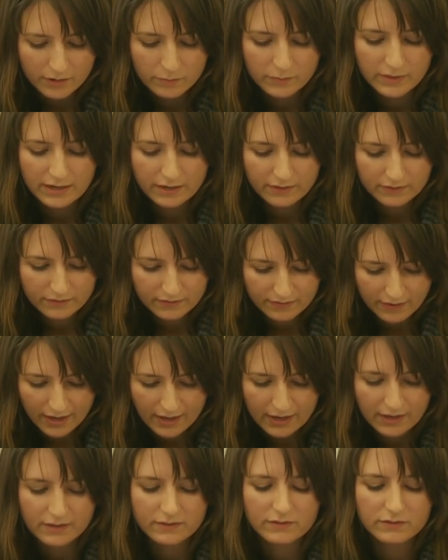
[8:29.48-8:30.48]
think we can
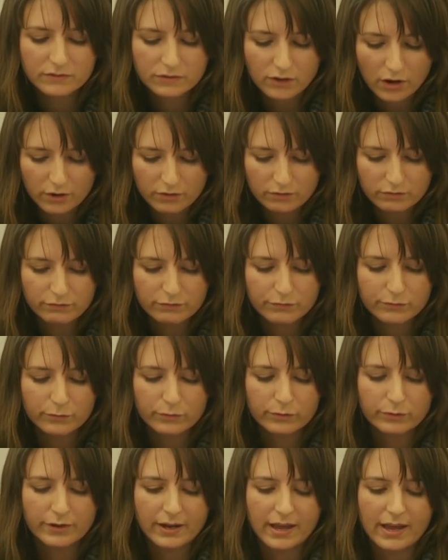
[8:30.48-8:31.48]
say it's known
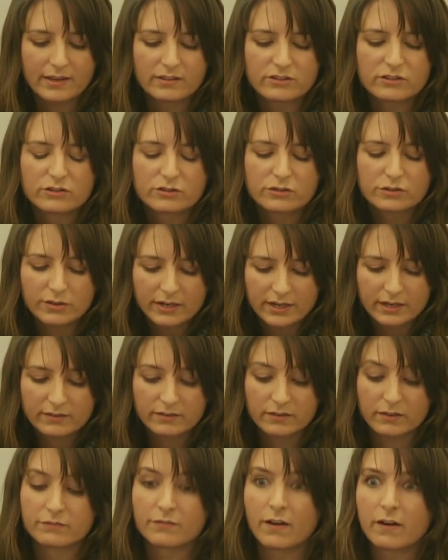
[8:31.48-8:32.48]
for a
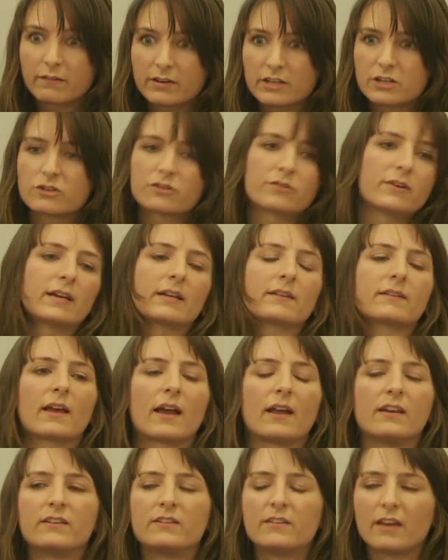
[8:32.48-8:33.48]
very strict
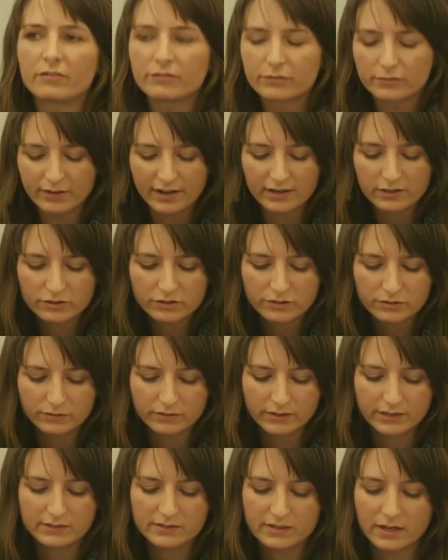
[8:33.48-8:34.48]
and
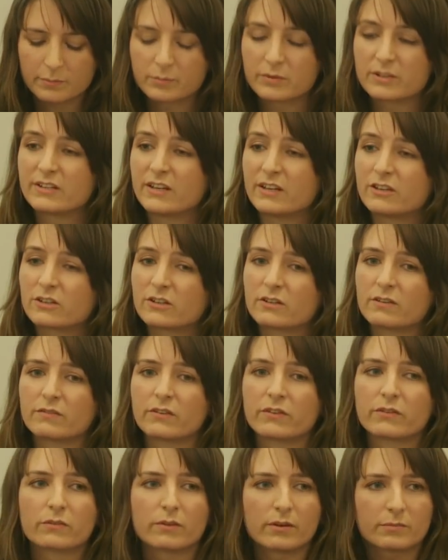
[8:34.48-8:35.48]
deferential interpretation of
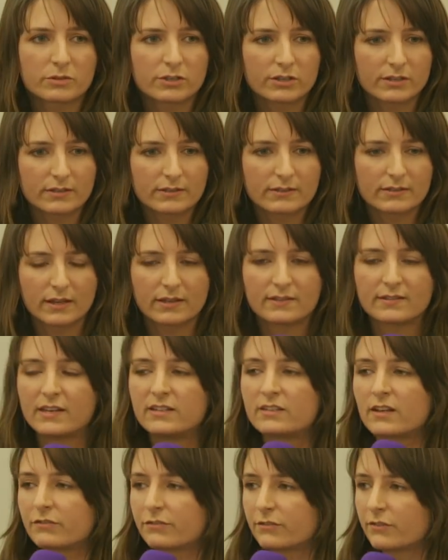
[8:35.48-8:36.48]
the scriptures. I say
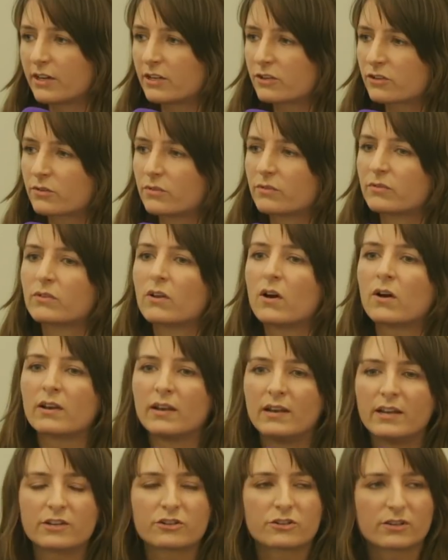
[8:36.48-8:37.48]
deferential, not
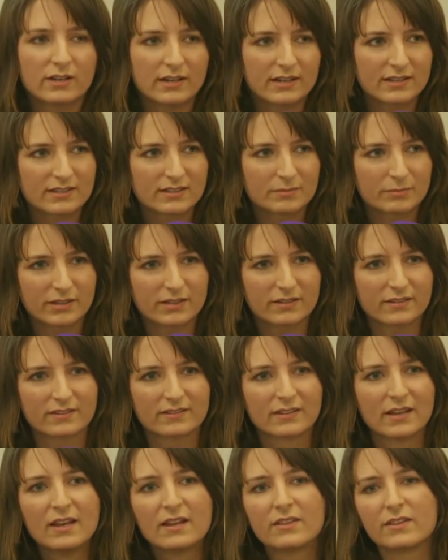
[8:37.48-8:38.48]
literalist,
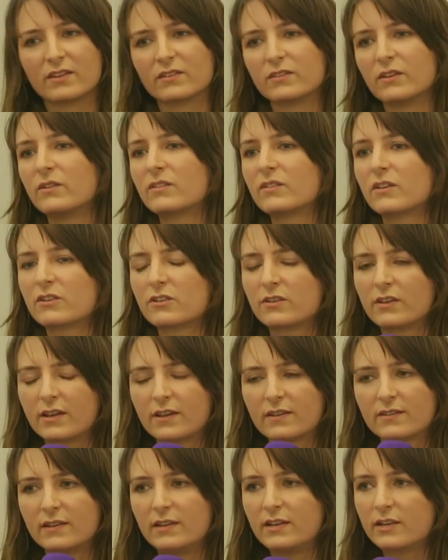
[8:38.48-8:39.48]
because there's no such
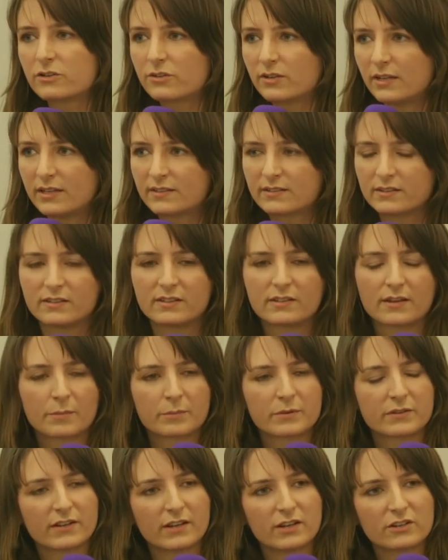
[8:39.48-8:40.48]
thing as a literalist
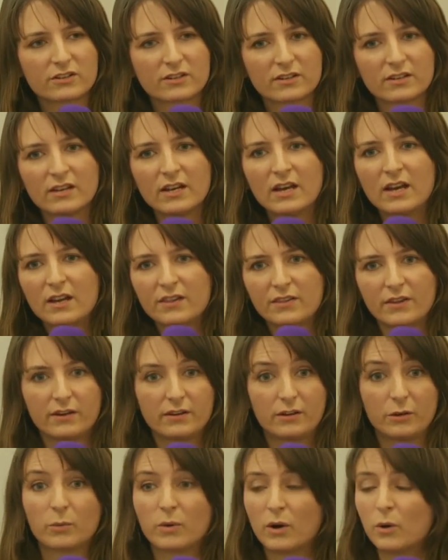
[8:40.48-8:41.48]
interpretation.
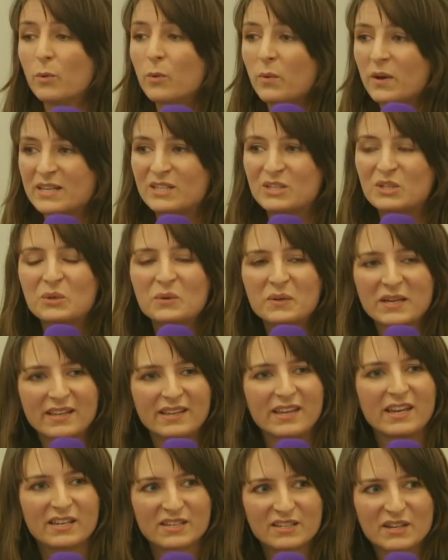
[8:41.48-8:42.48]
That you're always doing
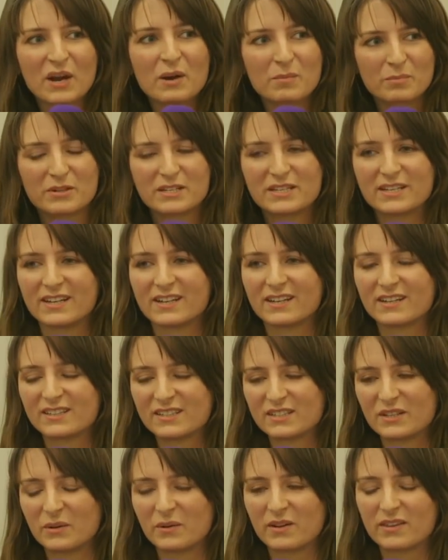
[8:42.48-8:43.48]
the interpreting,
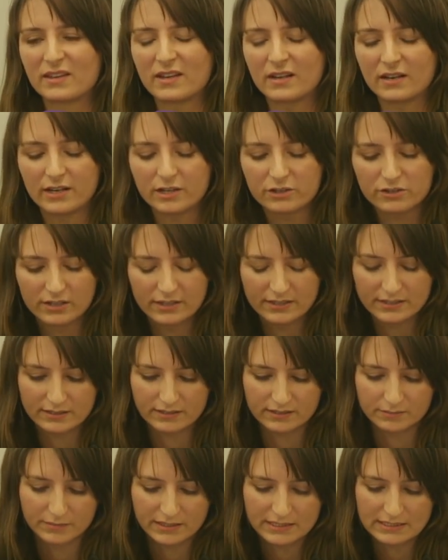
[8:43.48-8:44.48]
so I think literalist
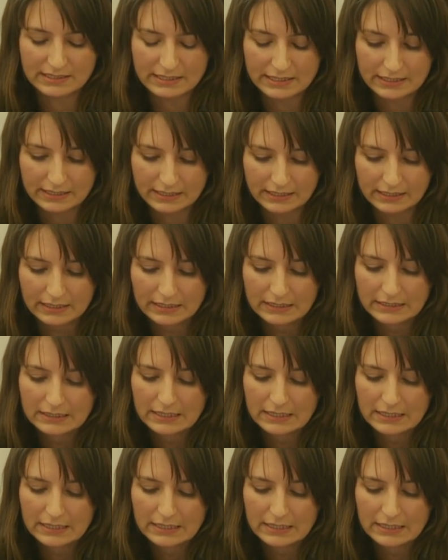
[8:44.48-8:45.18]
is misleading.